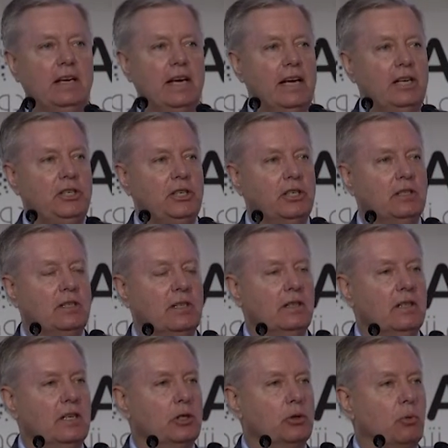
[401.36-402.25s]
nations
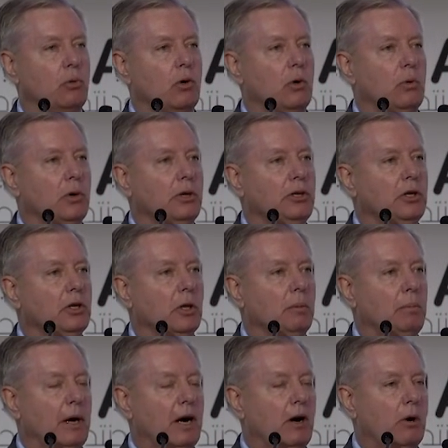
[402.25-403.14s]
in this world with nuclear
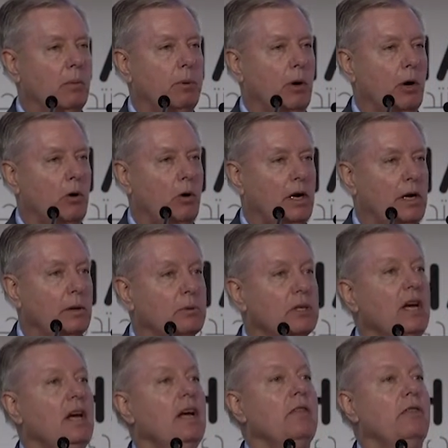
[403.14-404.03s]
power programs
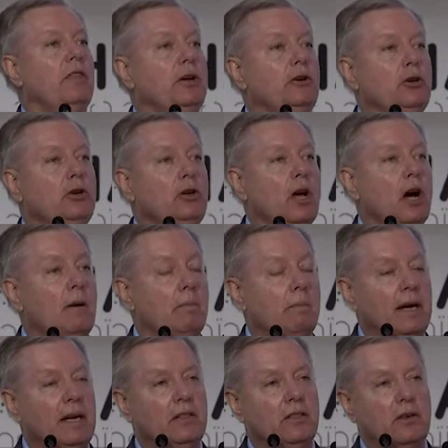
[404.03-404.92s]
that do not
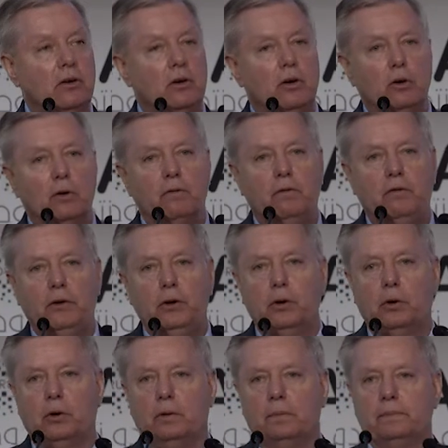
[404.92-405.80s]
make their own
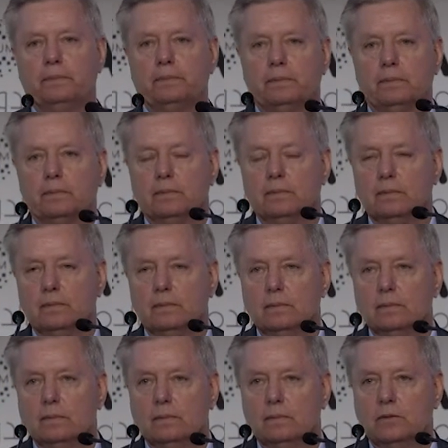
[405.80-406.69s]
fuel.
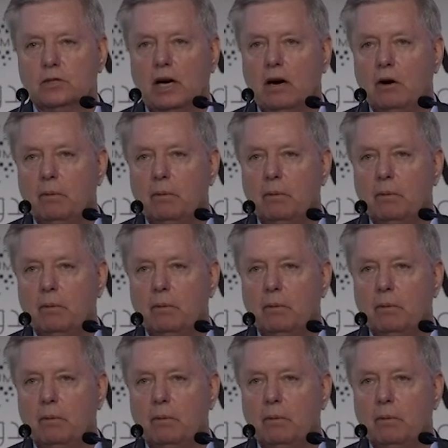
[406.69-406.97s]
So I'll